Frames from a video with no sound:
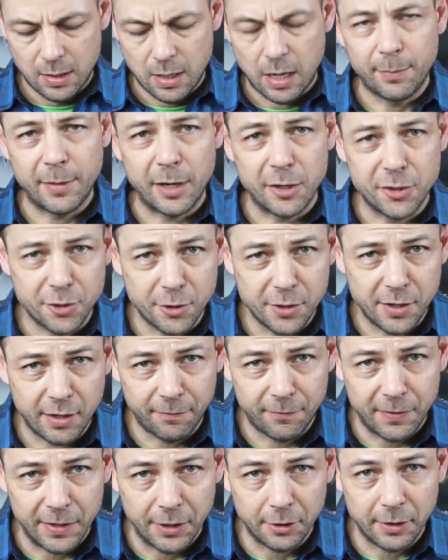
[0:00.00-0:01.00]
I'm not sure, you
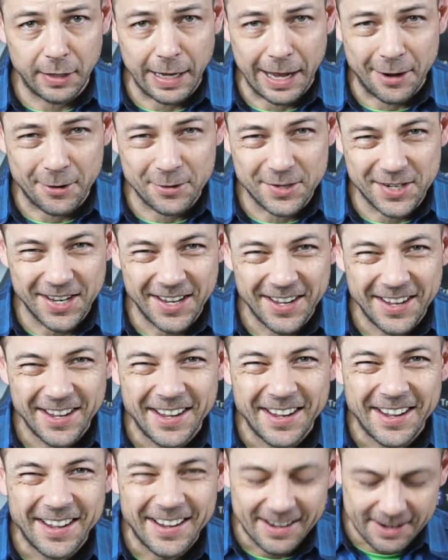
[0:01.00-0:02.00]
can figure it out,
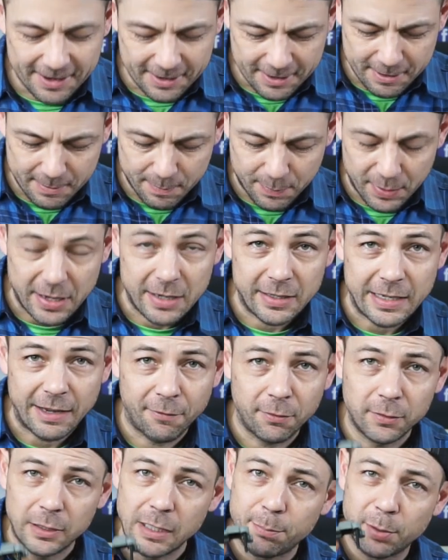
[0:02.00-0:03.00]
but
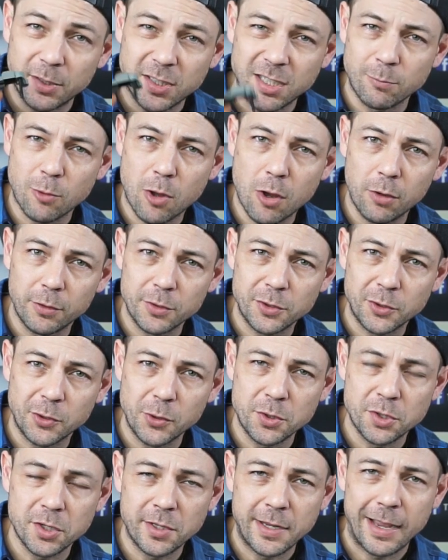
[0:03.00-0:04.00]
definitely put some longer
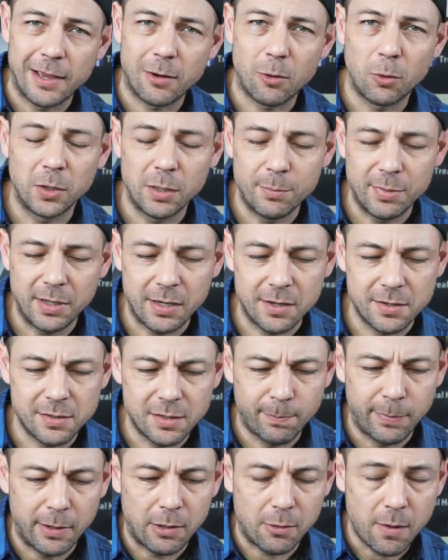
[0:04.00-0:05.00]
screws in that, only because
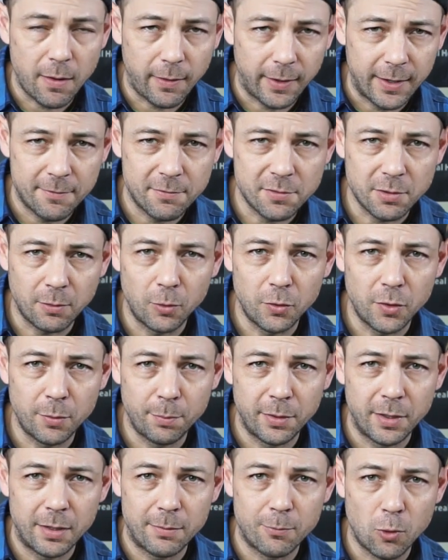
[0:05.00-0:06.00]
the belt gives a little
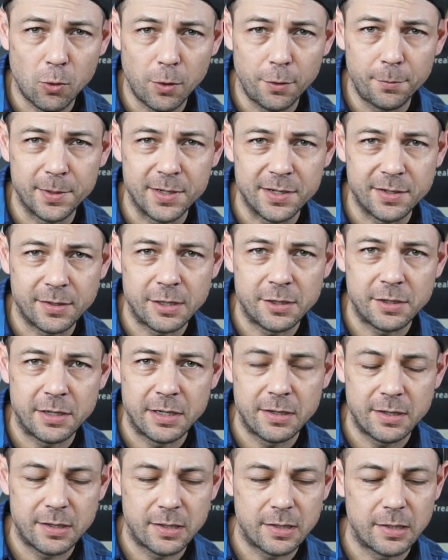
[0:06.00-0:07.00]
bit more
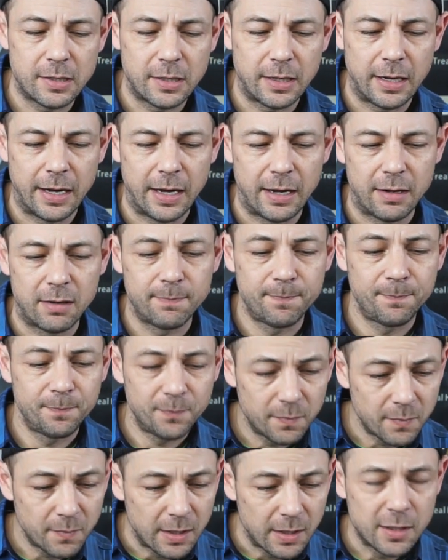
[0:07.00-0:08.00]
resistance, and
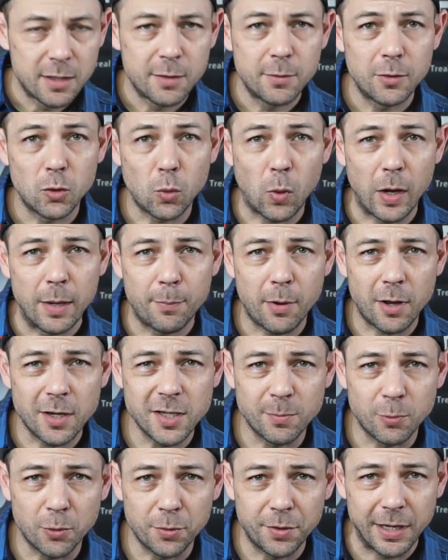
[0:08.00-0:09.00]
it's quite
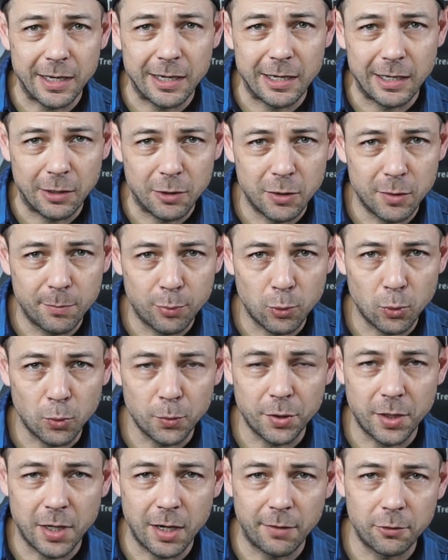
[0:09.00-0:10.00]
possible that it could pull
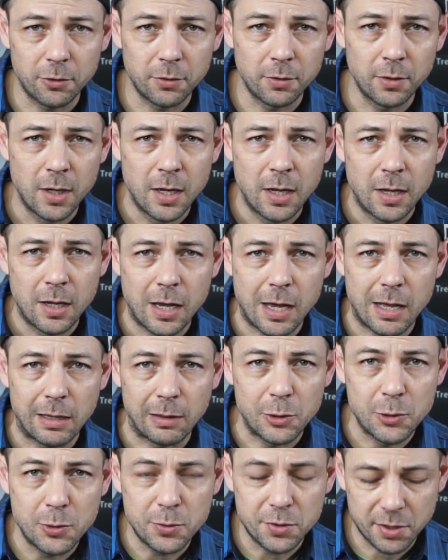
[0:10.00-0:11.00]
the cover
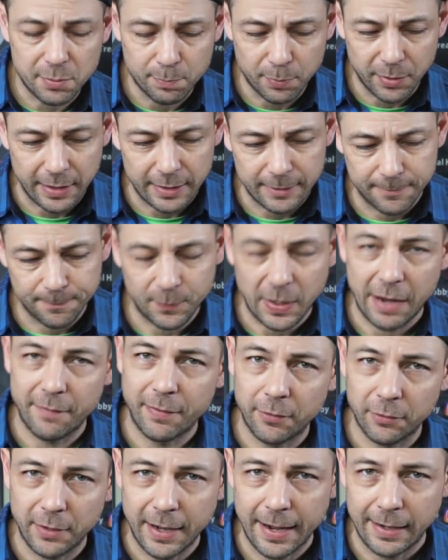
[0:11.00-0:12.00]
loose, but I've
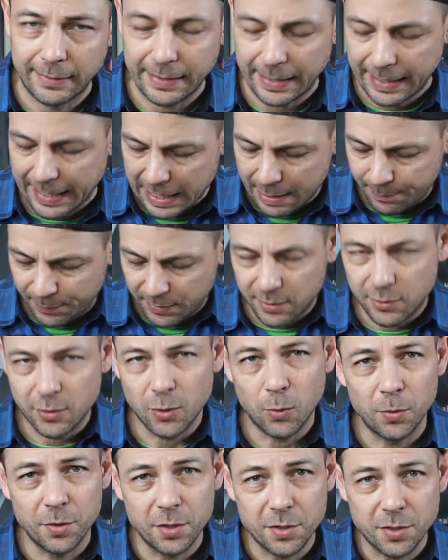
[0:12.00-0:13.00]
never had that happen.
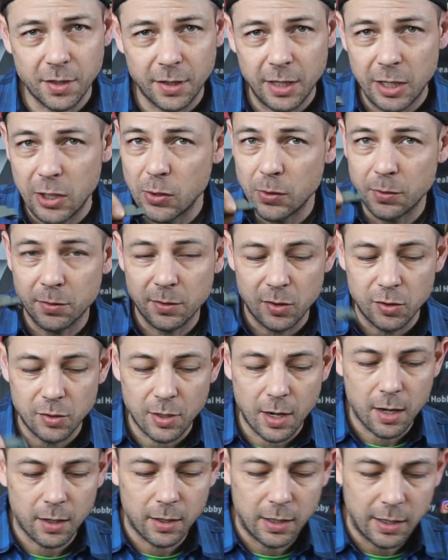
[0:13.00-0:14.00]
So we're just going to use the
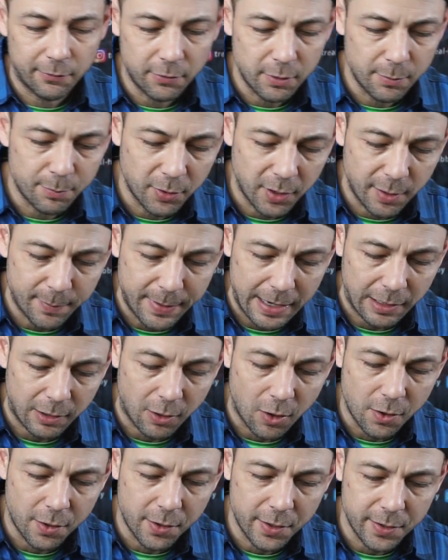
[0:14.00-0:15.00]
stock cover, put it
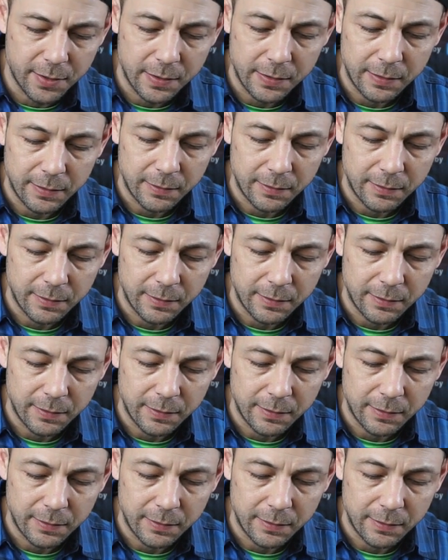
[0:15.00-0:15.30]
back on.